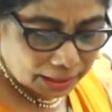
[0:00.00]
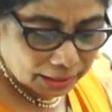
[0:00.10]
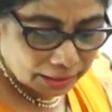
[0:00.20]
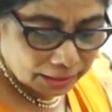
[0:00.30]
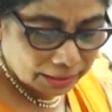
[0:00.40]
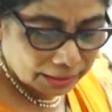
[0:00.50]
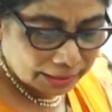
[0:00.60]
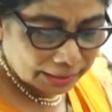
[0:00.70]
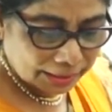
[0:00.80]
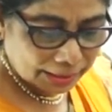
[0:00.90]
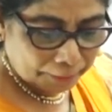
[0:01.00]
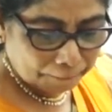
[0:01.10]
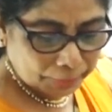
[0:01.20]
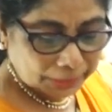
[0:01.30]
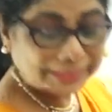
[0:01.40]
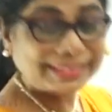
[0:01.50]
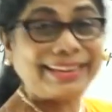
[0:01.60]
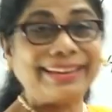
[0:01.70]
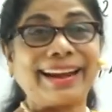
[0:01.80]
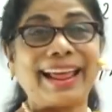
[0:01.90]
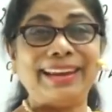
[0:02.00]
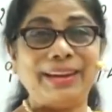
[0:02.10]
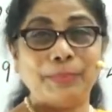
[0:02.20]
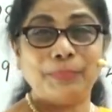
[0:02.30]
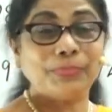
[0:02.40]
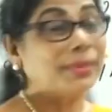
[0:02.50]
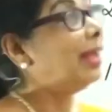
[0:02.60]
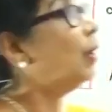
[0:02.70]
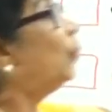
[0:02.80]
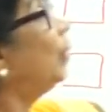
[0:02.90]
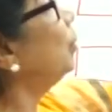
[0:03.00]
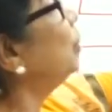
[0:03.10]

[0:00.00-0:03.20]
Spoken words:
done numbers at random. We're